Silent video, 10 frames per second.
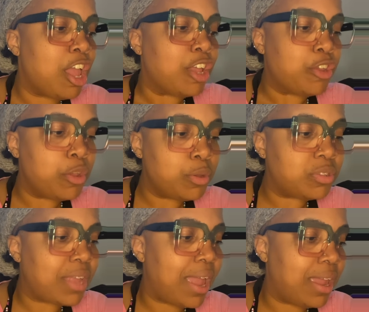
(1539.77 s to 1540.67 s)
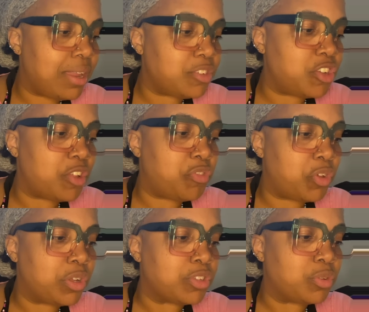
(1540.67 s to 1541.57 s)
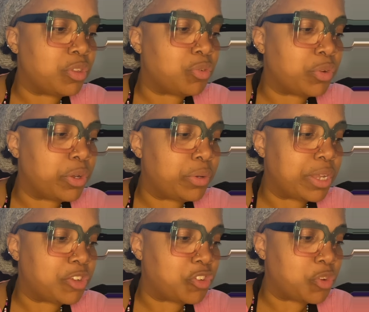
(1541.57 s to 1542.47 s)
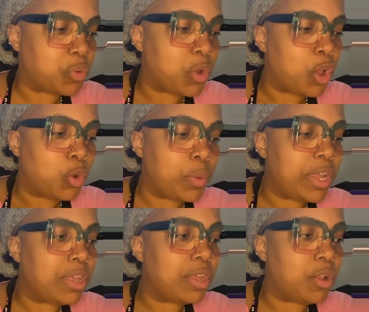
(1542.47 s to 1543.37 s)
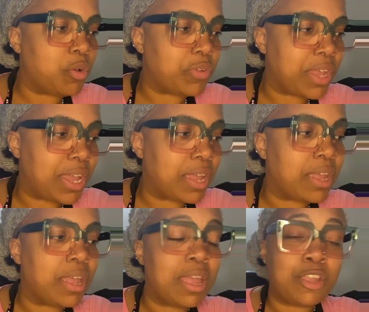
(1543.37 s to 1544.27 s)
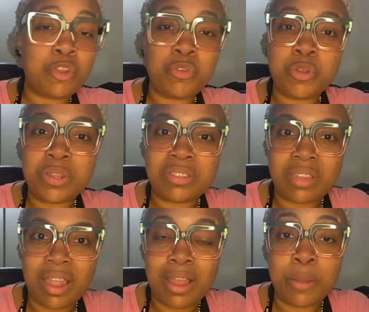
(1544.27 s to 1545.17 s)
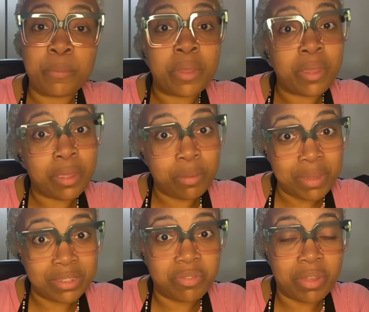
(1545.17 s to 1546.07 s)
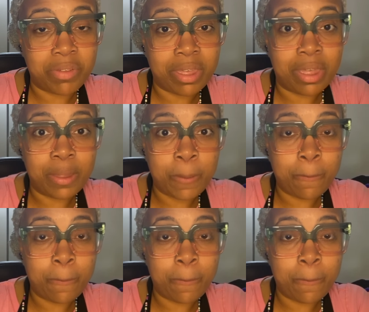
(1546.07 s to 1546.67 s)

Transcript: "Use that energy to focus on the real issue. We good over here. You do the same, Miss Vivica."